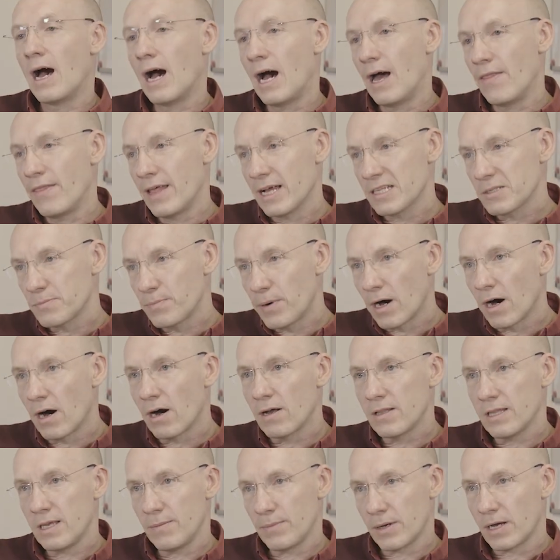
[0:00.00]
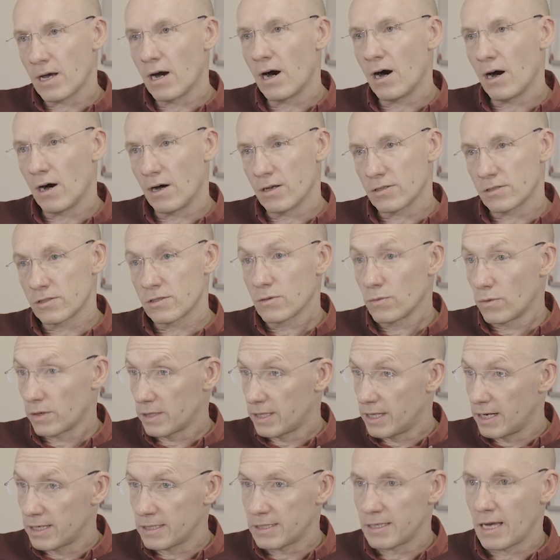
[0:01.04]
And that's partly because what
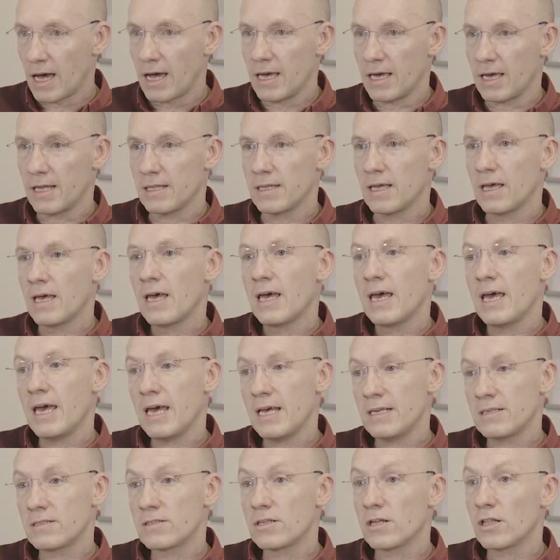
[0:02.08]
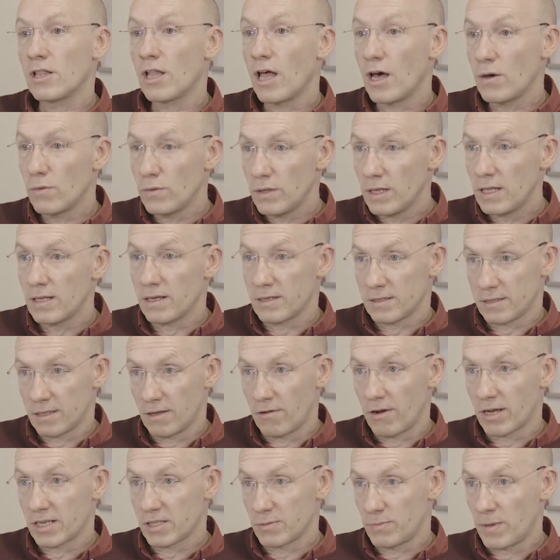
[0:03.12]
they're saying is the loneliness
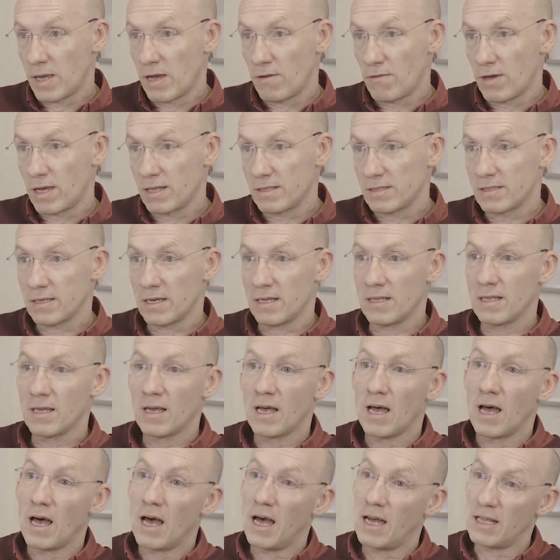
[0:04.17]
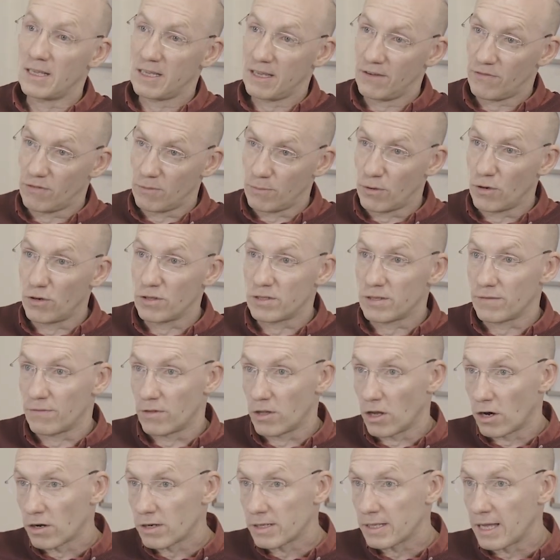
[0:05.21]
they're experiencing at different points of
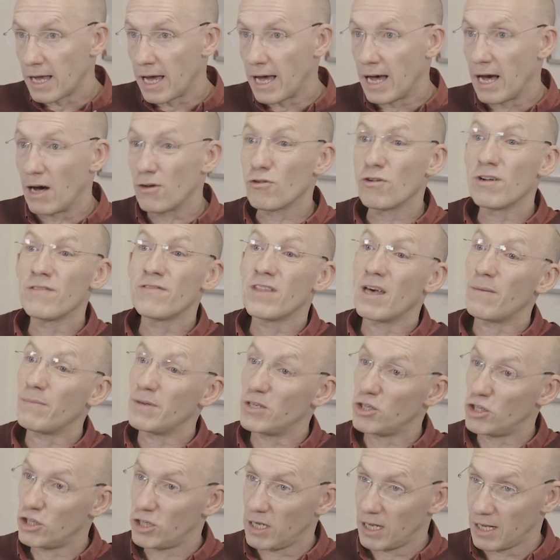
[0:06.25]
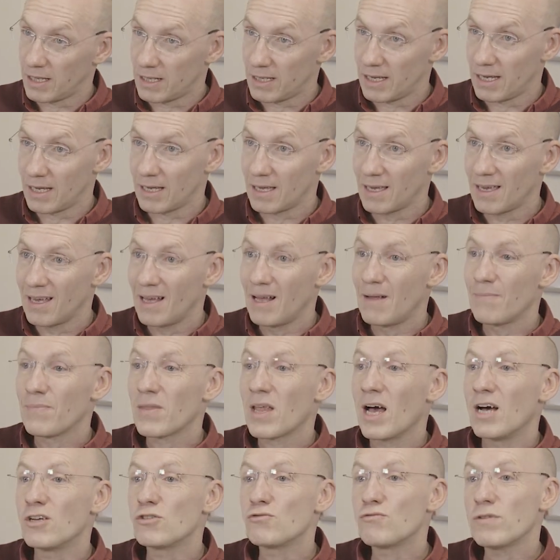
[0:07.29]
lockdown, or if they've been shielding,
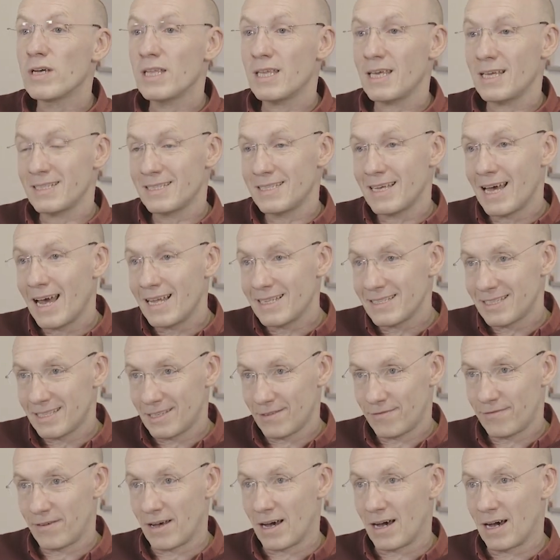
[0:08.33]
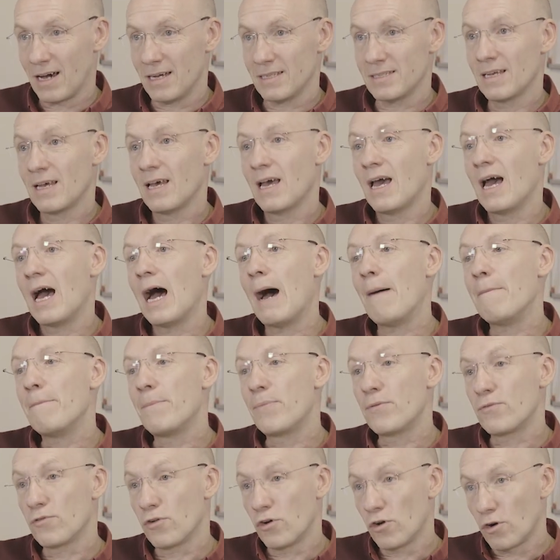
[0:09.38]
has really intensified and
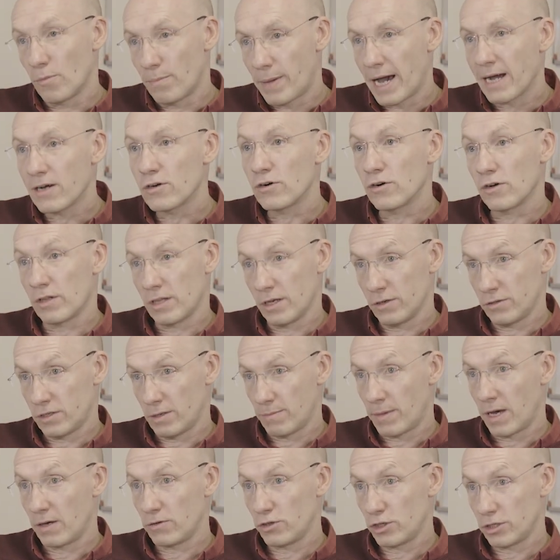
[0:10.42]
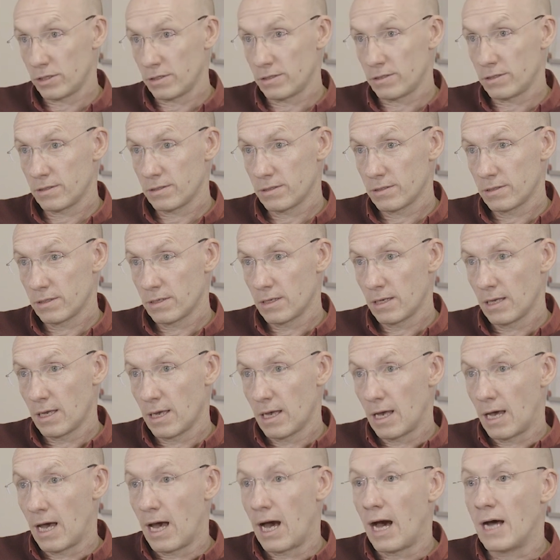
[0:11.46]
brought back all those emotions.
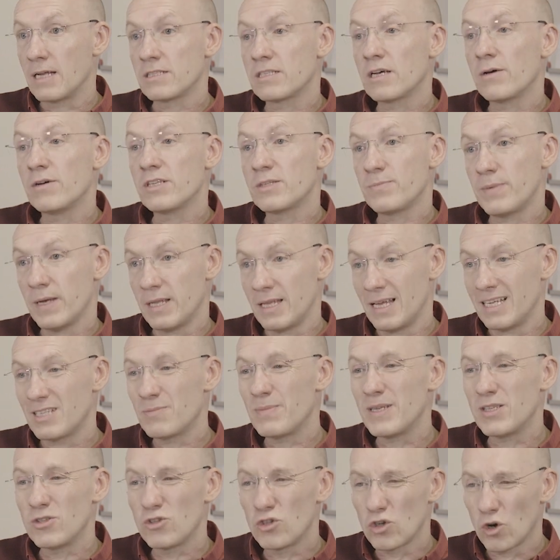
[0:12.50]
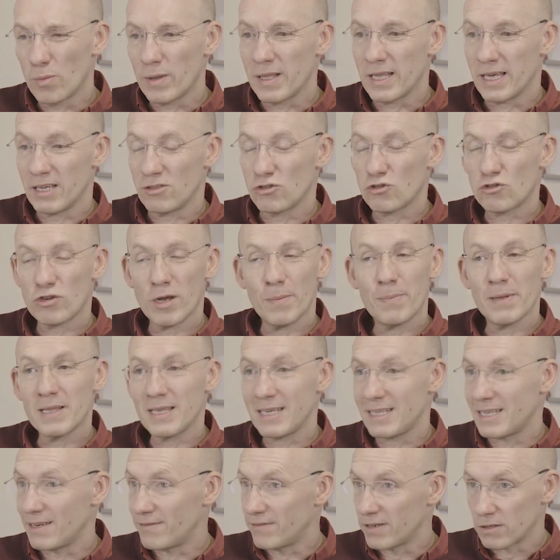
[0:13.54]
And so it's been doubly,
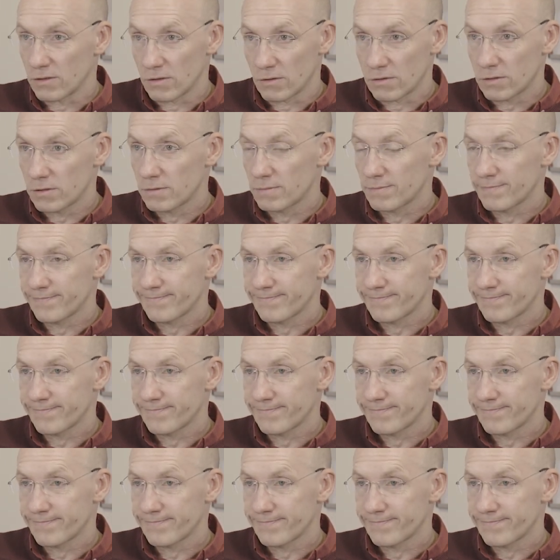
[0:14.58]
triply difficult.